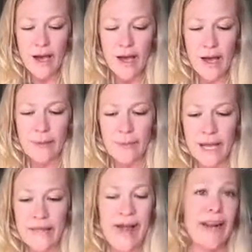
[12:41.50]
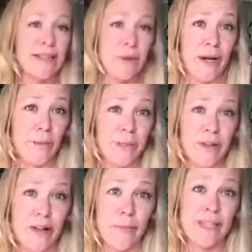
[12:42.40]
And that's what helps
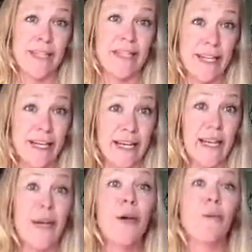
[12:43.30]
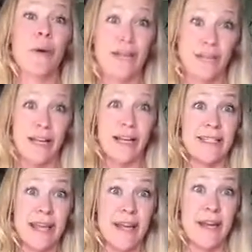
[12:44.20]
develop this acidity, which, like I
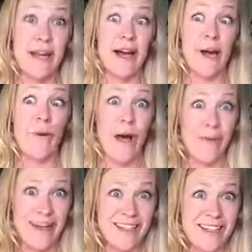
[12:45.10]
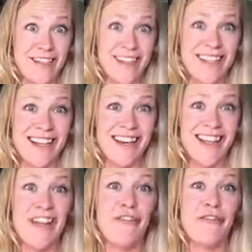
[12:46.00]
said, white wines get their
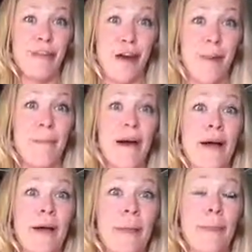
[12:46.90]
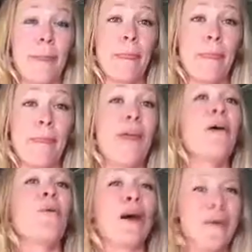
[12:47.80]
acidity from,
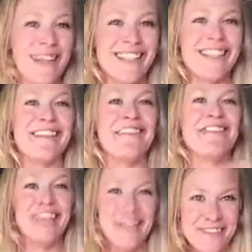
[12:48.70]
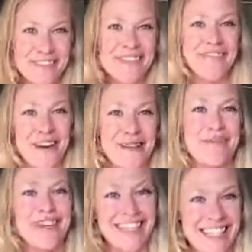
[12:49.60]
white wines get their flavors
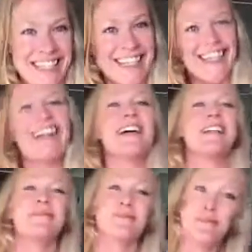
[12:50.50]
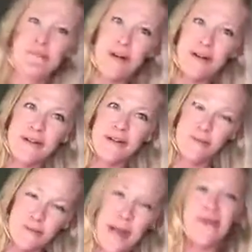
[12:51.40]
from the acidity.
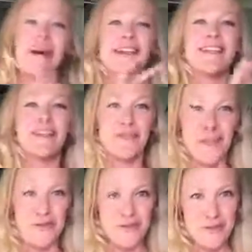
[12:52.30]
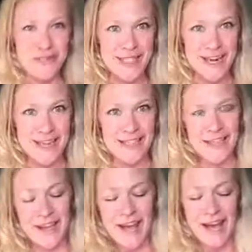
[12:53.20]
Red wines get their flavors from the
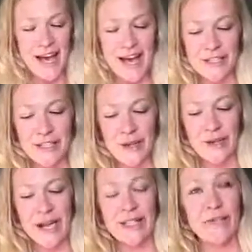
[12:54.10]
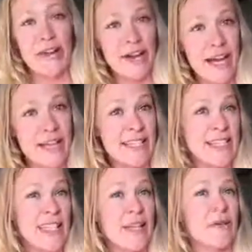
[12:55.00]
tannins. So it has very high
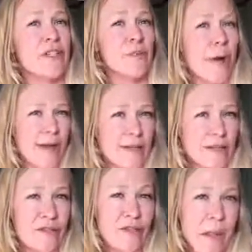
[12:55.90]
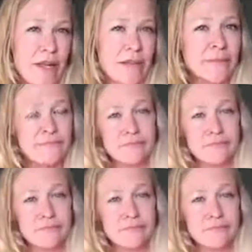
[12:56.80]
acidity, which is why it's so sweet.